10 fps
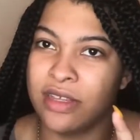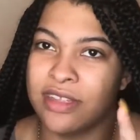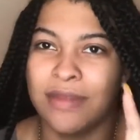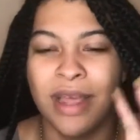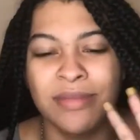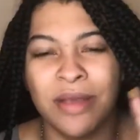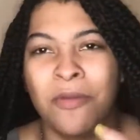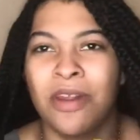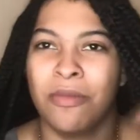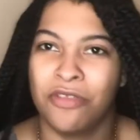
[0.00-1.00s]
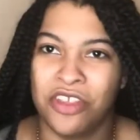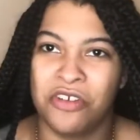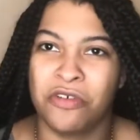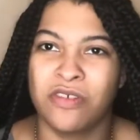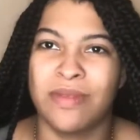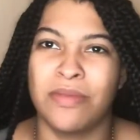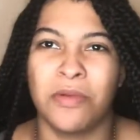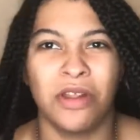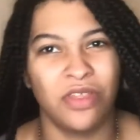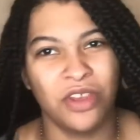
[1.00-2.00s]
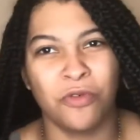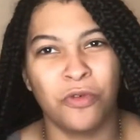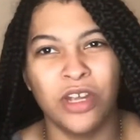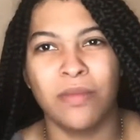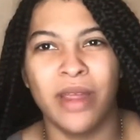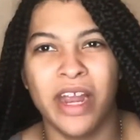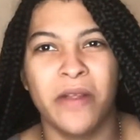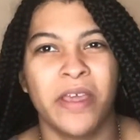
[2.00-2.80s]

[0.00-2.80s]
Like sometimes I want a more thicker oil, sometimes I want a thinner oil in my hair.